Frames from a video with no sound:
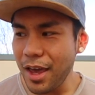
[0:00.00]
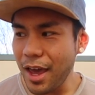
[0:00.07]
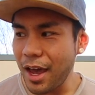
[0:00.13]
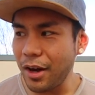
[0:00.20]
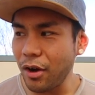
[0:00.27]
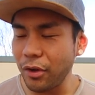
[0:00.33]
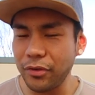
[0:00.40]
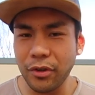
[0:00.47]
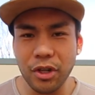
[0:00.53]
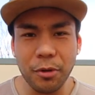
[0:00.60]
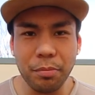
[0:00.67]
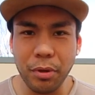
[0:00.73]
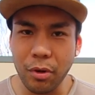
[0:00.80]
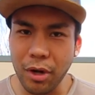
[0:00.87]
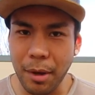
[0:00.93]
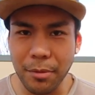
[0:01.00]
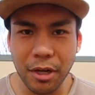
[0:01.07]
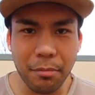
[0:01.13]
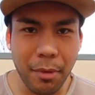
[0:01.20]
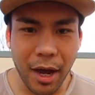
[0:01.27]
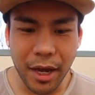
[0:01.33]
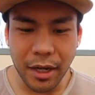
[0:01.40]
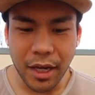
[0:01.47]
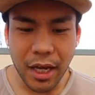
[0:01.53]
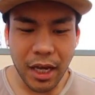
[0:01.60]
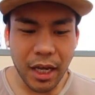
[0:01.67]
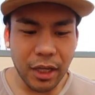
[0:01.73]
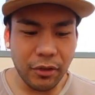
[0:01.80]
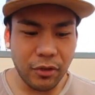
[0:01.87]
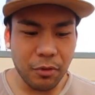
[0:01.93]
And also, you're programming your mind
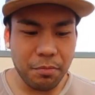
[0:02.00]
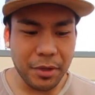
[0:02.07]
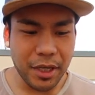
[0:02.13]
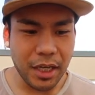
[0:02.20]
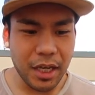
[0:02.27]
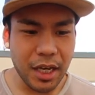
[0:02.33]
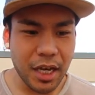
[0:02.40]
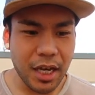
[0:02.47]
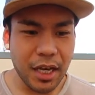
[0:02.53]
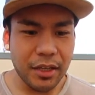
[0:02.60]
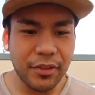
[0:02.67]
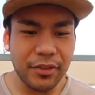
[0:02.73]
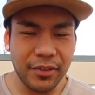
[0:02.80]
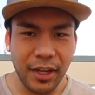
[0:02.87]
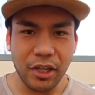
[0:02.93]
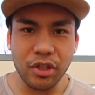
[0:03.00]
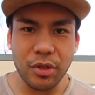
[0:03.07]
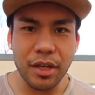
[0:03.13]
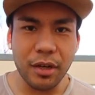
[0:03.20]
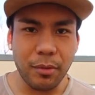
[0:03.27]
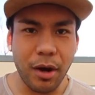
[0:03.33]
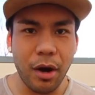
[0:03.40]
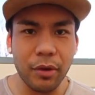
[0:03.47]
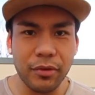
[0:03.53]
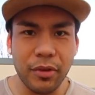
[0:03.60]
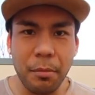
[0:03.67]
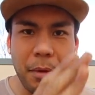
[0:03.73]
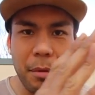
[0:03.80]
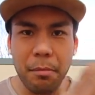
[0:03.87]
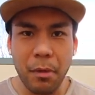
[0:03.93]
to be sexually aroused
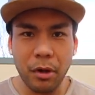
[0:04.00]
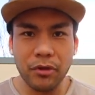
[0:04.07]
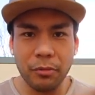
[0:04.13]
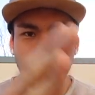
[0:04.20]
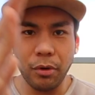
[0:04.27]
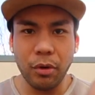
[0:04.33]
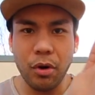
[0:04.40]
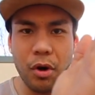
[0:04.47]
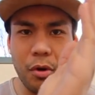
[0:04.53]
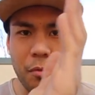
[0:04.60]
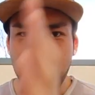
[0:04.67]
by multiple,